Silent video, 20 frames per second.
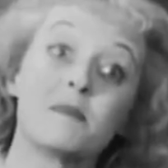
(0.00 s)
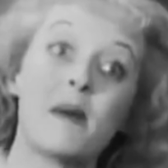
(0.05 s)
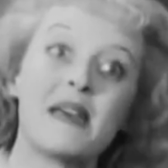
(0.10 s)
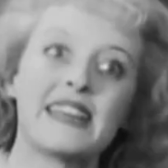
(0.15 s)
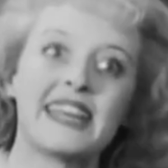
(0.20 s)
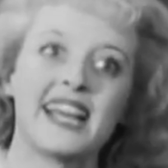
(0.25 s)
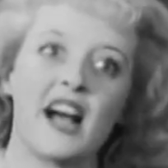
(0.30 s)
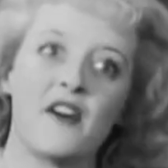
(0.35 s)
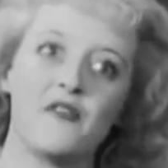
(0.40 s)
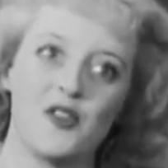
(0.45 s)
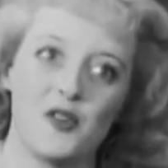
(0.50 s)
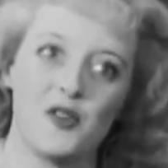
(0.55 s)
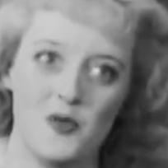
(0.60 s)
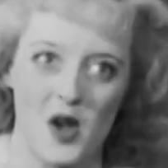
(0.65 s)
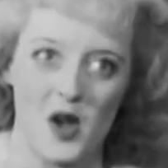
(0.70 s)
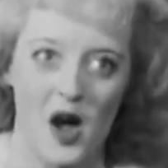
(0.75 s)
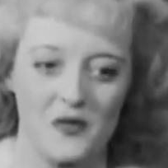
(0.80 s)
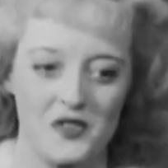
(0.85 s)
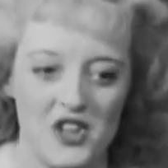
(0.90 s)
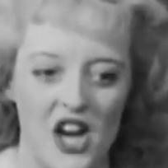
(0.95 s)
Bondage
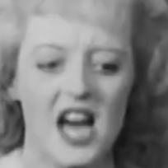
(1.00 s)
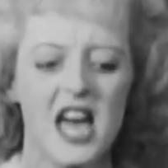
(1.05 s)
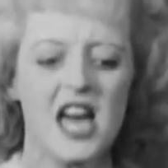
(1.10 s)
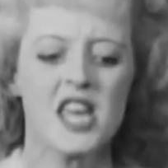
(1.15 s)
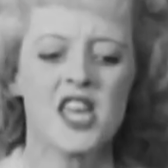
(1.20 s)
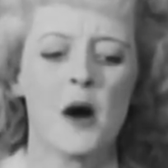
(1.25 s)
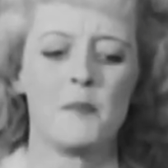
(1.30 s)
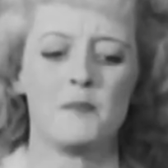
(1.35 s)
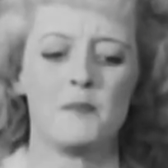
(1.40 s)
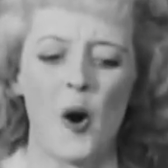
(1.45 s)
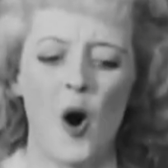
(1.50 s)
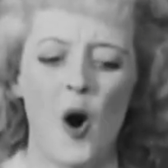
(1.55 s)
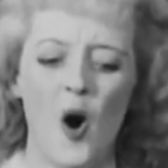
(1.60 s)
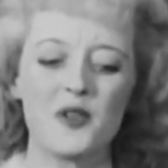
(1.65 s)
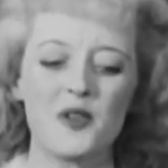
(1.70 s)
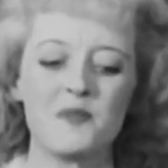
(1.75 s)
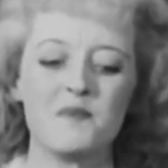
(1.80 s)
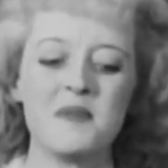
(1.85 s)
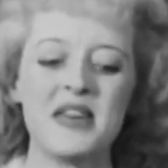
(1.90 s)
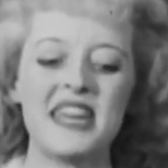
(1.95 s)
that didn't get
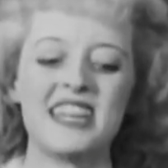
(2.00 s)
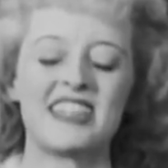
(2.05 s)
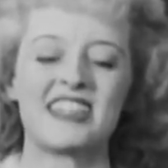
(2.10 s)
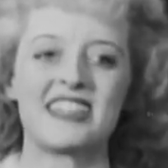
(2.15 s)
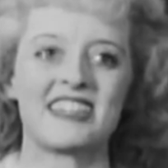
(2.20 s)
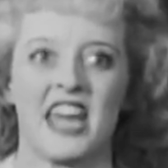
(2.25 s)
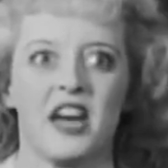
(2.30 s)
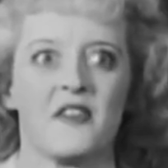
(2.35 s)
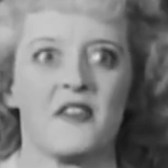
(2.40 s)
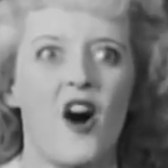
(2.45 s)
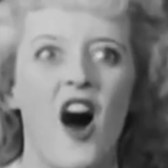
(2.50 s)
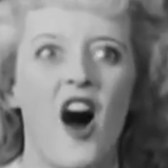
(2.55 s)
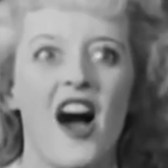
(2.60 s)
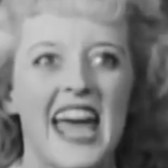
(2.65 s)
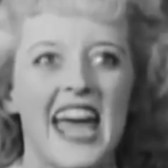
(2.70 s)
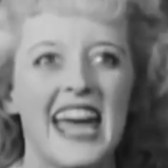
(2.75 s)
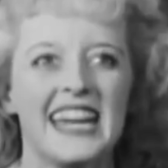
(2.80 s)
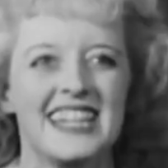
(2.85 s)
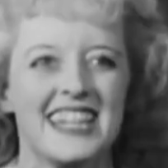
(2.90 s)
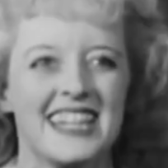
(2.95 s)
officially recognized by the
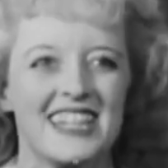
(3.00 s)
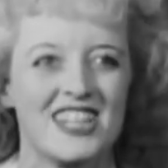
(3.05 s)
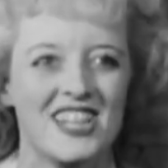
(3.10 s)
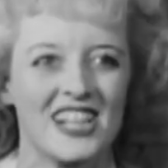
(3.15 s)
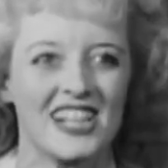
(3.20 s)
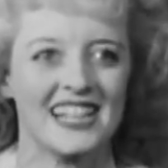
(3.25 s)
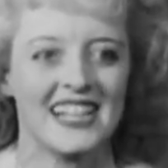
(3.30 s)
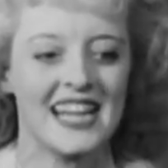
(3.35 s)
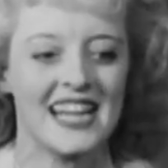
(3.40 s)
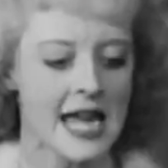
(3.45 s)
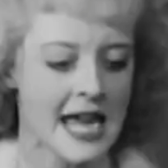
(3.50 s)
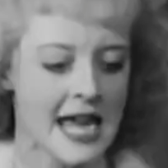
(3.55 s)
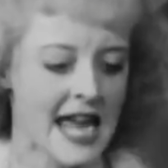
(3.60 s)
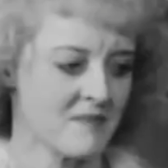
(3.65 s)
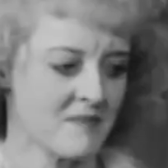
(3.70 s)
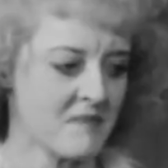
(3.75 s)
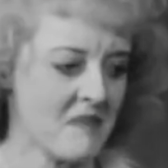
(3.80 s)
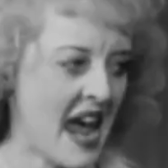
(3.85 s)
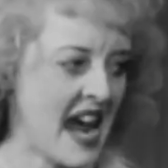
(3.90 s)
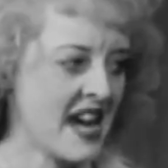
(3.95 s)
Academy the
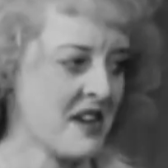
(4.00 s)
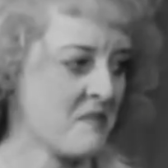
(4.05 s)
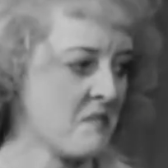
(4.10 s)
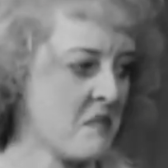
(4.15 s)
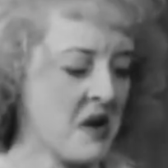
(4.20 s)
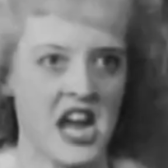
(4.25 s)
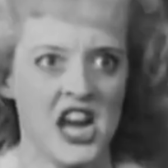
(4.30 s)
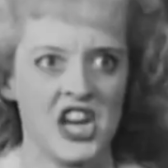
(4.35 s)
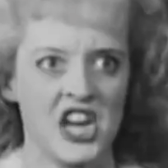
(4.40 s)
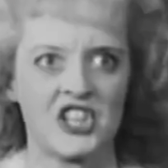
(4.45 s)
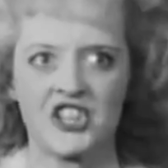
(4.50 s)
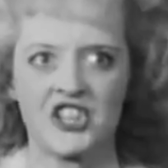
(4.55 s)
year before.